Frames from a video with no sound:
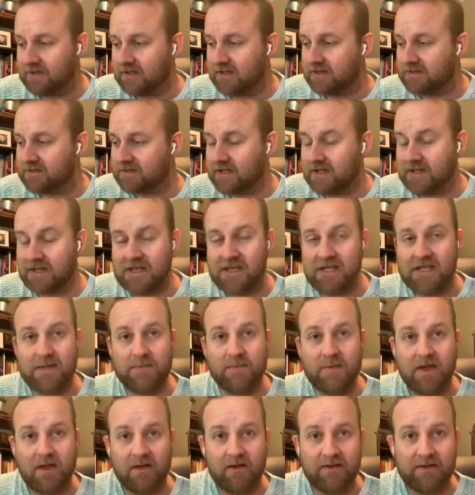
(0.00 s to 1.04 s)
It's like
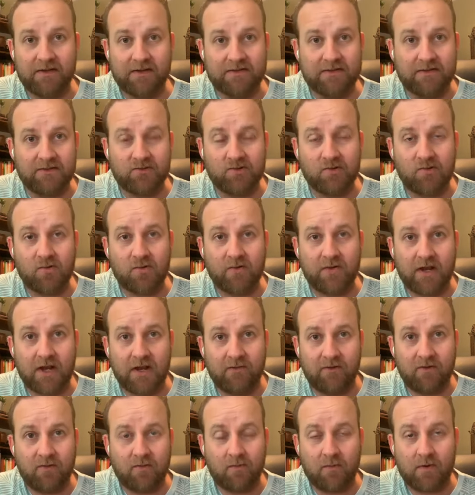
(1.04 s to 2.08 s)
email is the tool that
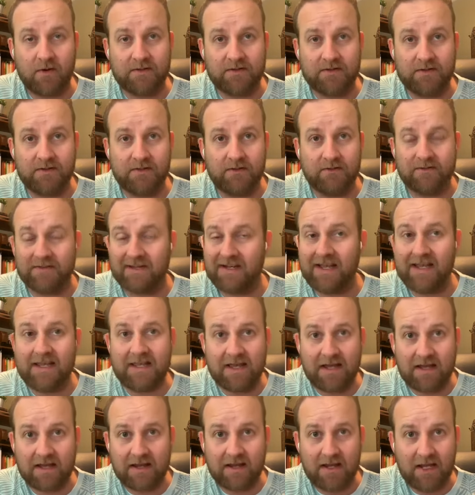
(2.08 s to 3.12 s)
everyone wants to use. And I
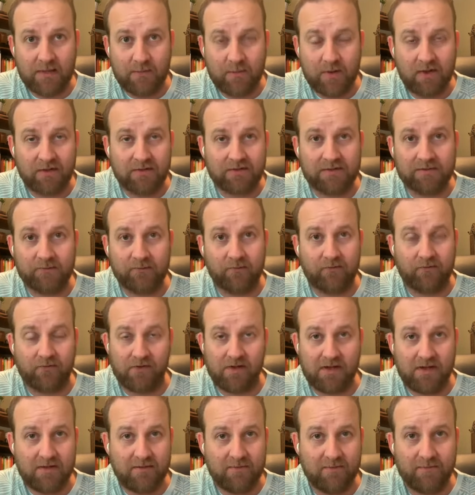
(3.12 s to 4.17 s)
get it. Email's
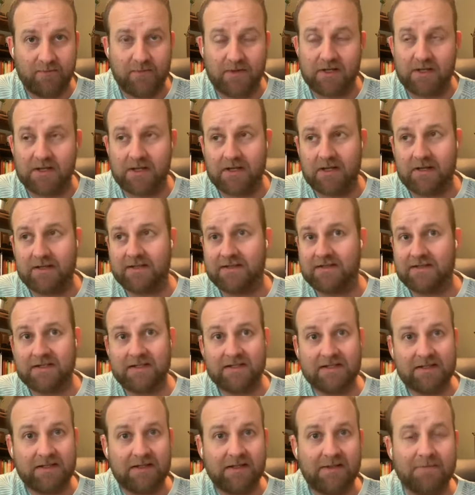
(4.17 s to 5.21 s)
free and it's
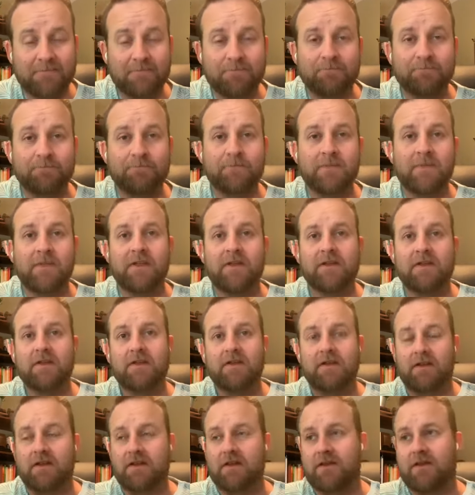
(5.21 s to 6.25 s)
easy.
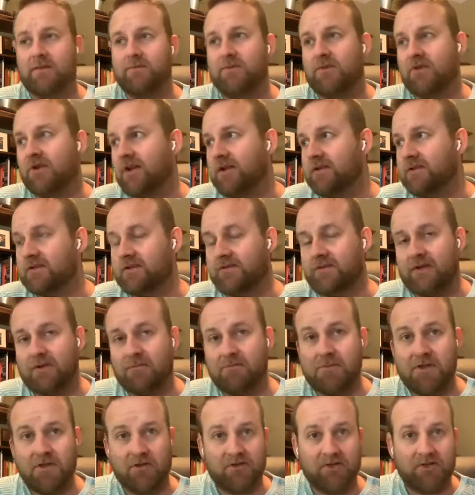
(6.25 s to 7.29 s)
You got stuff like
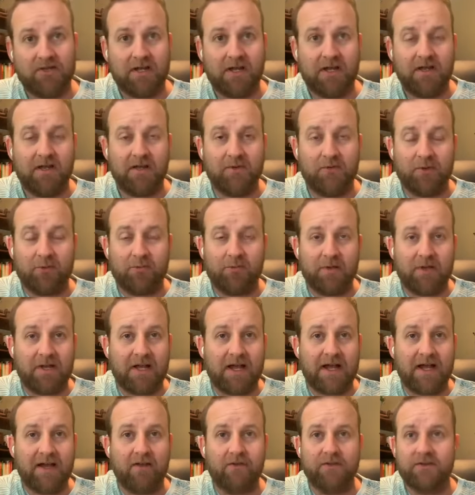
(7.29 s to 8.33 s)
Mailshake and
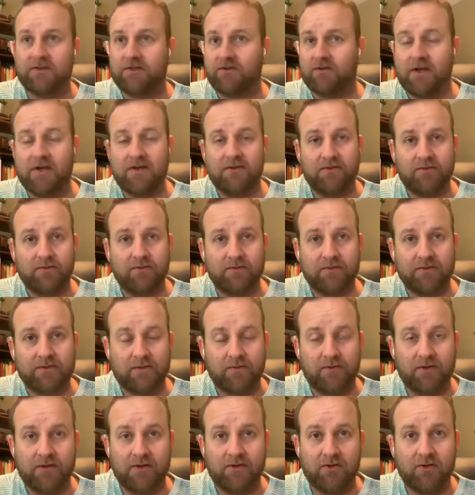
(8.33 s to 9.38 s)
Reply, all these great tools that
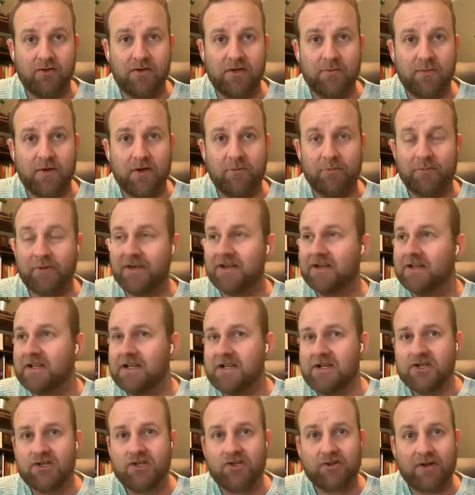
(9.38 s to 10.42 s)
will let you do email. But
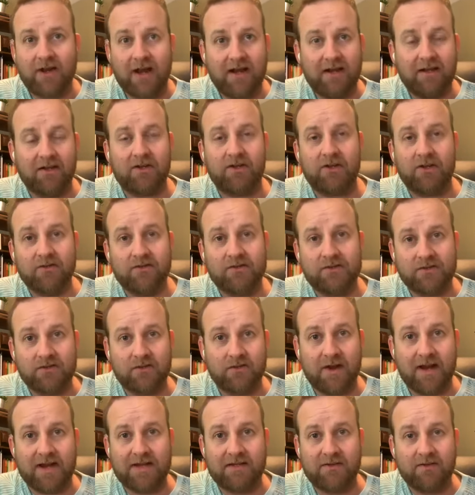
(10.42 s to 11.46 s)
trying to close
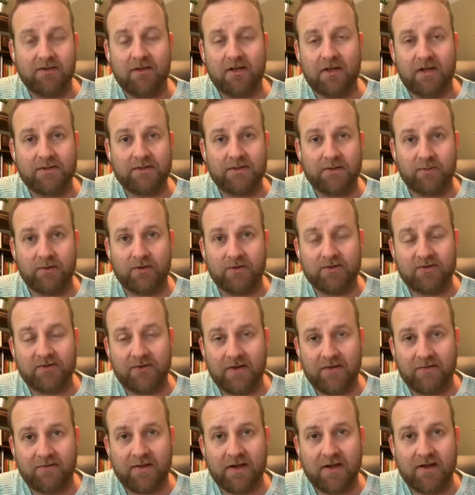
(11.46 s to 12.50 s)
your ideal customers,
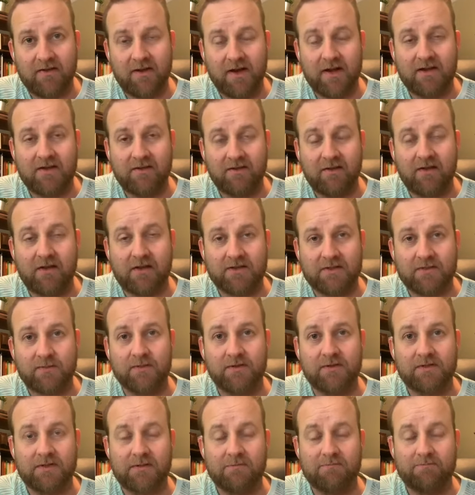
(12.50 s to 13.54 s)
trying to find your ideal
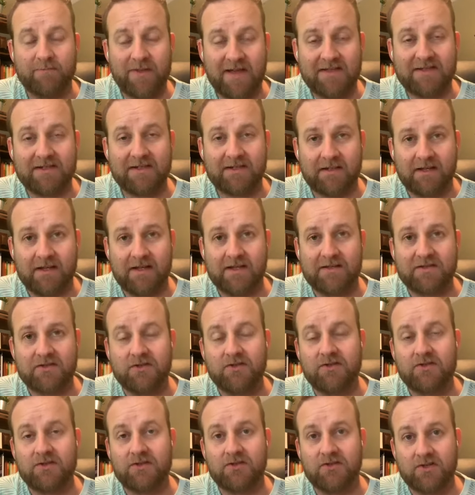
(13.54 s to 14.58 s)
customers and best clients
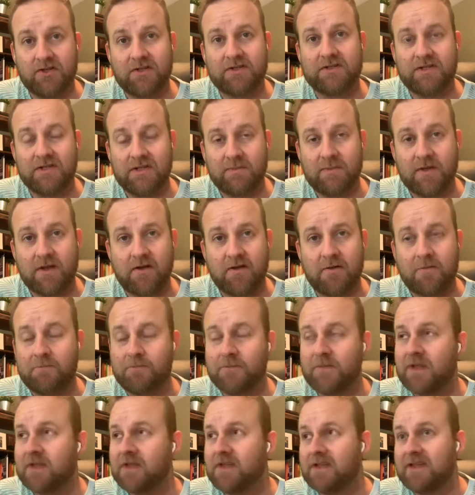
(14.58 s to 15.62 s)
using just email,
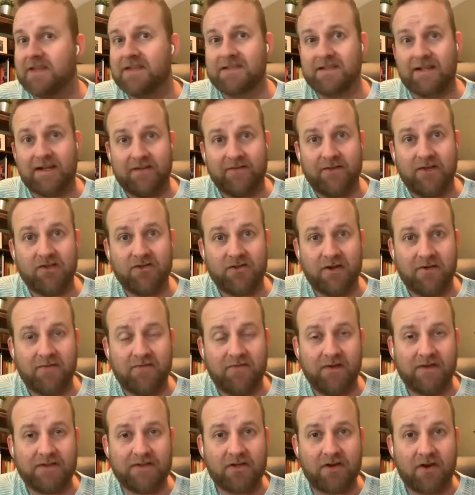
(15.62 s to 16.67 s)
it's kind of like trying to
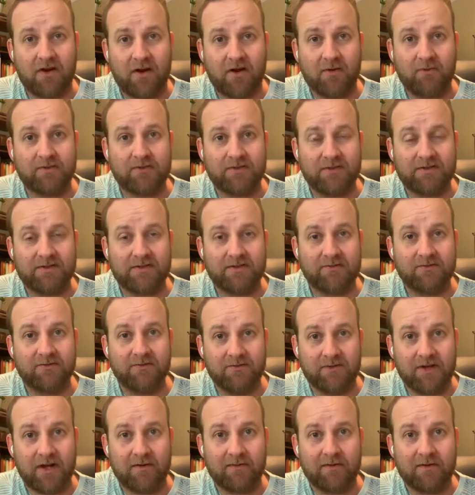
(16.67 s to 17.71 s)
fix a car with just a
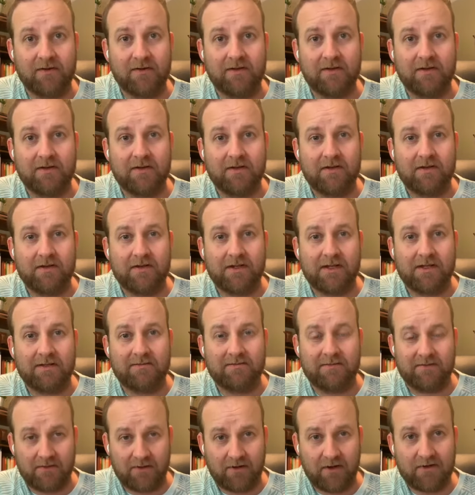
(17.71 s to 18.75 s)
screwdriver. Like
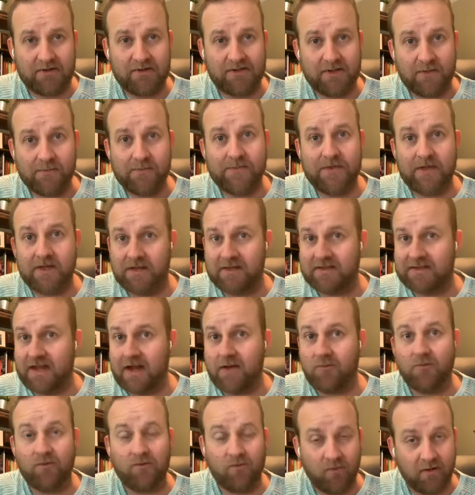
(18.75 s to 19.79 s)
there are some things
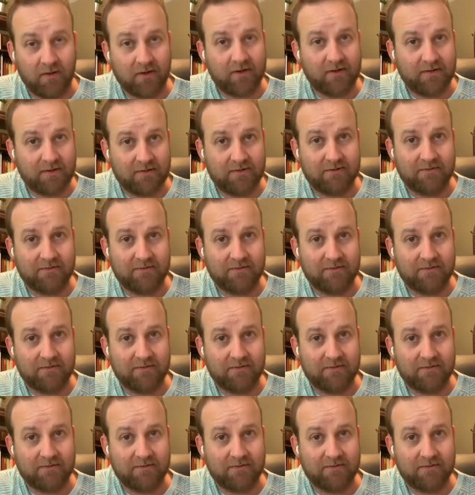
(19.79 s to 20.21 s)
that will work.